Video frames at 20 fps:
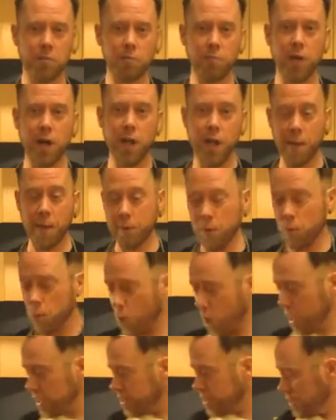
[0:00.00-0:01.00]
but I've been
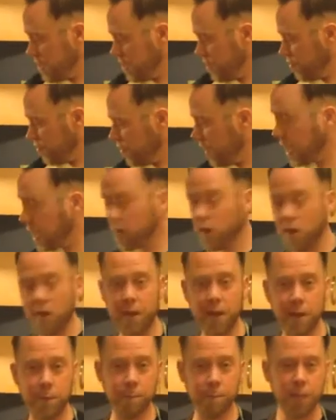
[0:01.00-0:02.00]
watching and checking
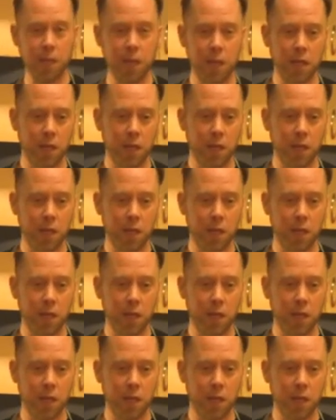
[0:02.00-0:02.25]
on them